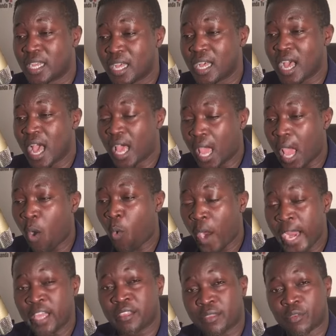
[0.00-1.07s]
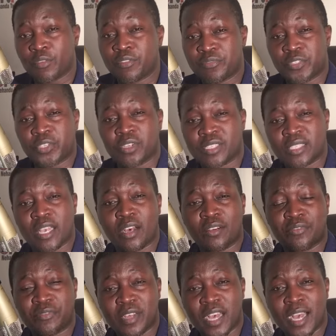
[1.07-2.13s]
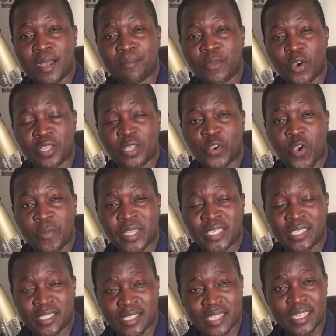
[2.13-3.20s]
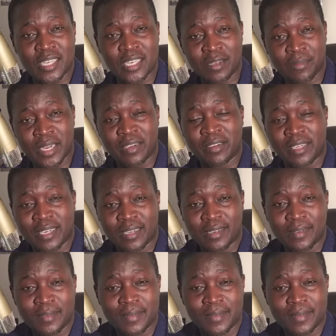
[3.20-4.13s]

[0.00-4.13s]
uh, a way through for yourself um, on the comedy scene in America?